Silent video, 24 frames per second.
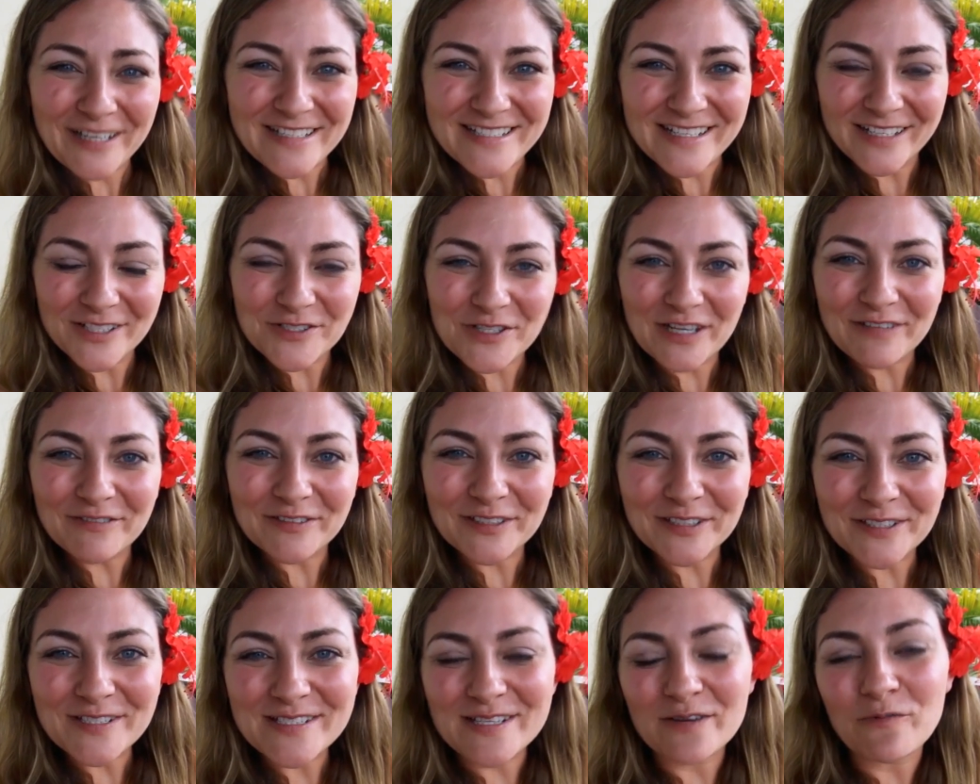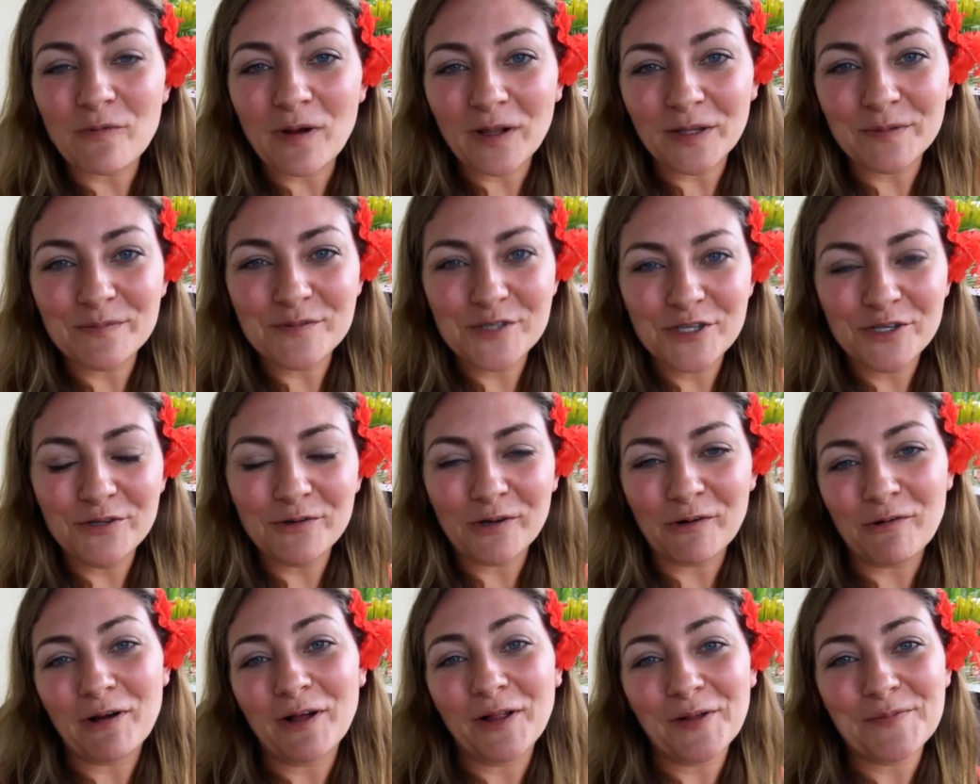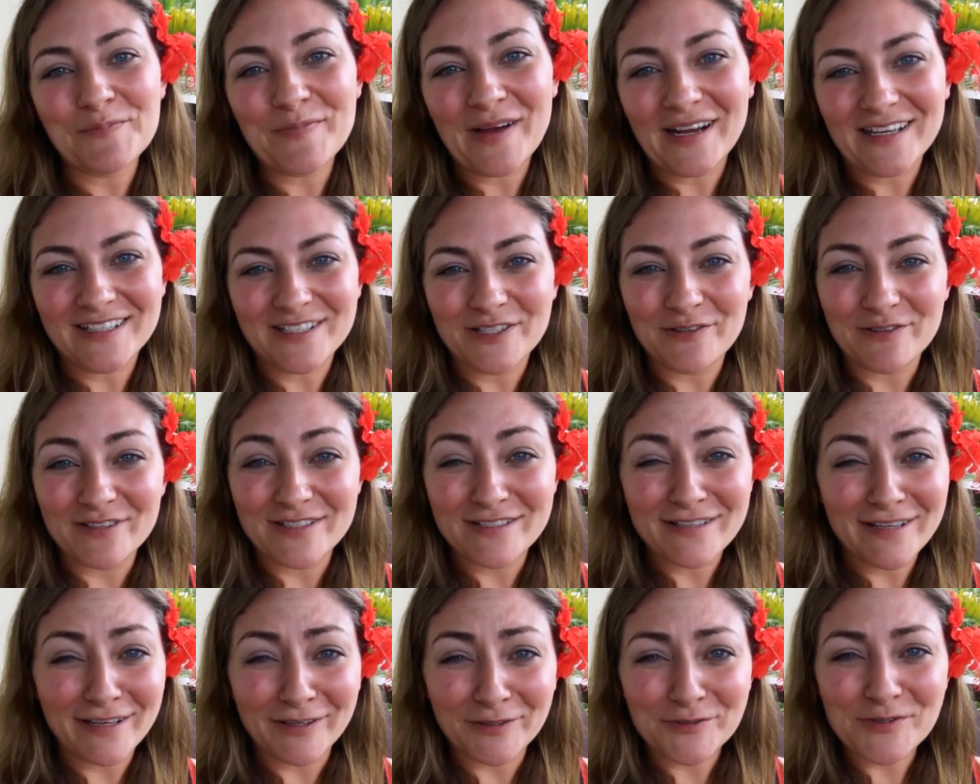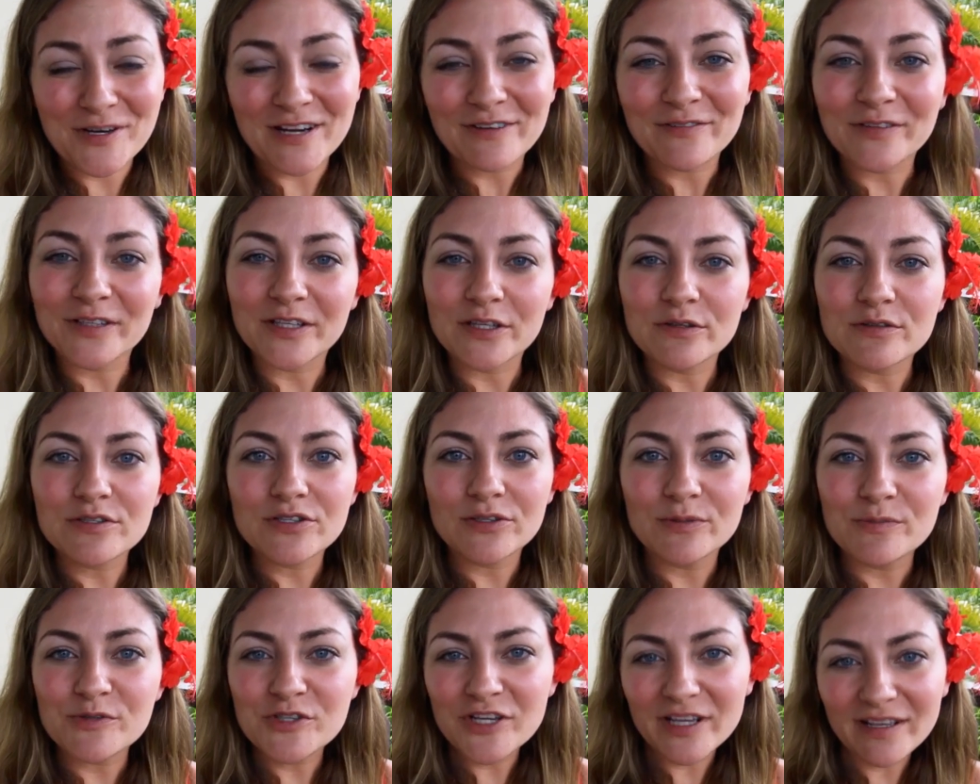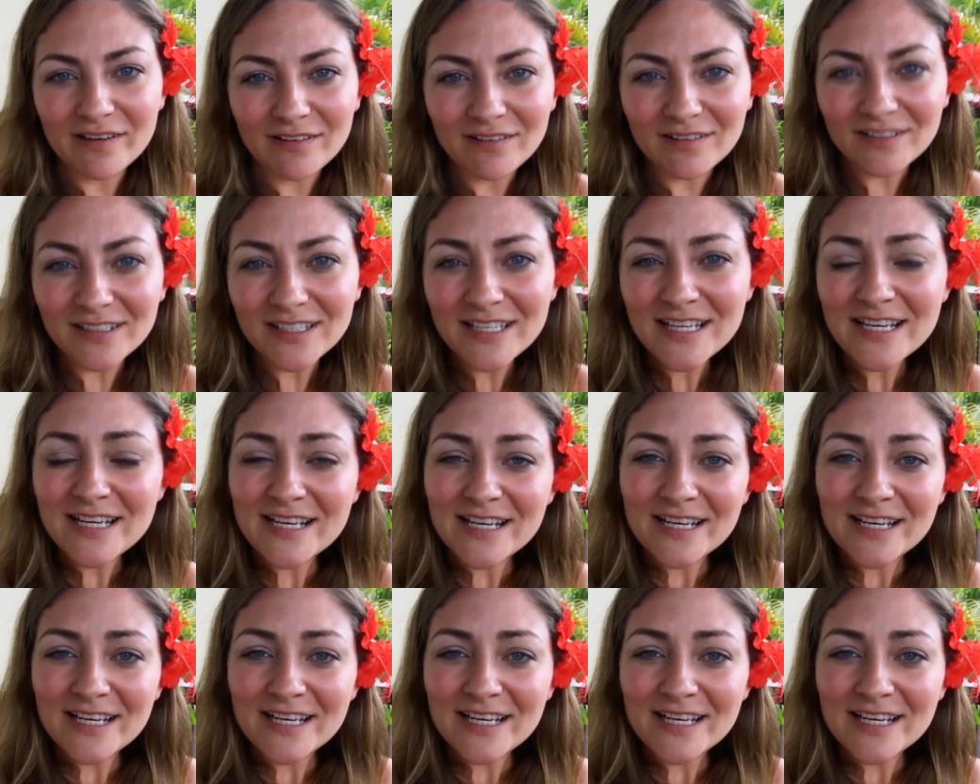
Hey, Teal Travelers, and welcome to or welcome back to the Teal Travel YouTube channel.